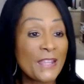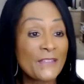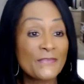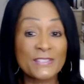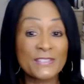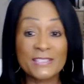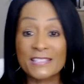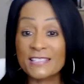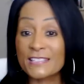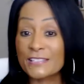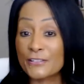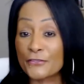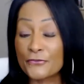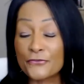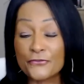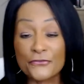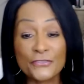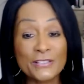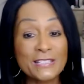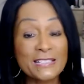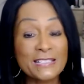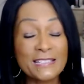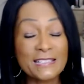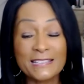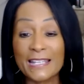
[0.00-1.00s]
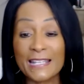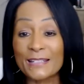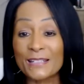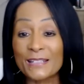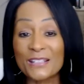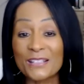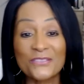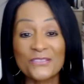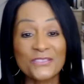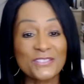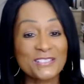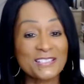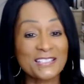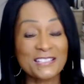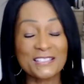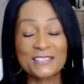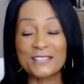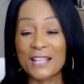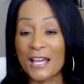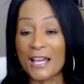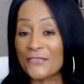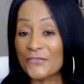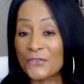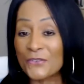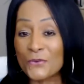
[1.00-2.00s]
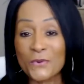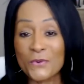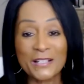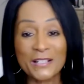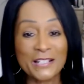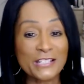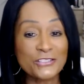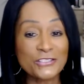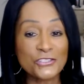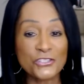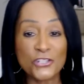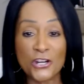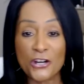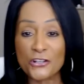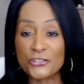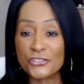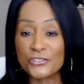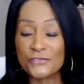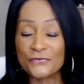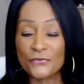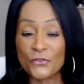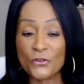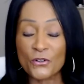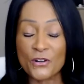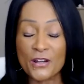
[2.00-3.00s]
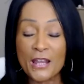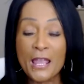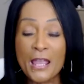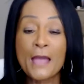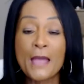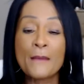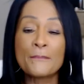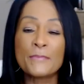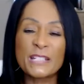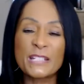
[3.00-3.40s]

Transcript: This is a free setting. This is not the one I charge for.